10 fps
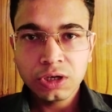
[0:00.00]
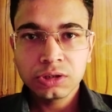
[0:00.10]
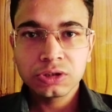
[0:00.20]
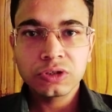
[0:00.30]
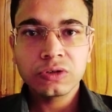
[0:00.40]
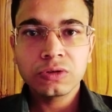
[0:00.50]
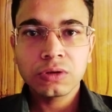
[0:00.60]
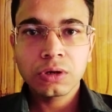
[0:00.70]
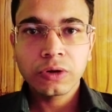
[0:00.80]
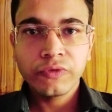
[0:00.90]
So
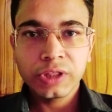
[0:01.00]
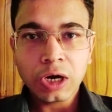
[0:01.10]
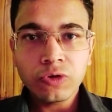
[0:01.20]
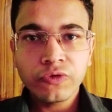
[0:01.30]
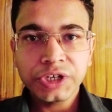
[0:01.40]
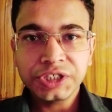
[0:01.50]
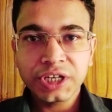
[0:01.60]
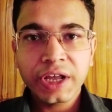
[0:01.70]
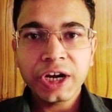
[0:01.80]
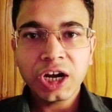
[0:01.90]
without
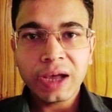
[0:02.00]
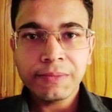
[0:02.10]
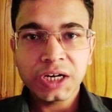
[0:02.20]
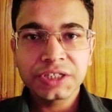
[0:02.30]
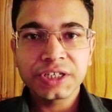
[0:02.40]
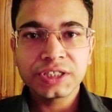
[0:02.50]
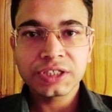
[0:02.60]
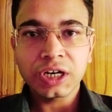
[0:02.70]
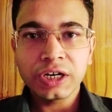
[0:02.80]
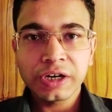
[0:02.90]
wasting any time, let's get
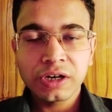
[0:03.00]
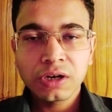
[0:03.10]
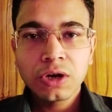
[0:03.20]
started.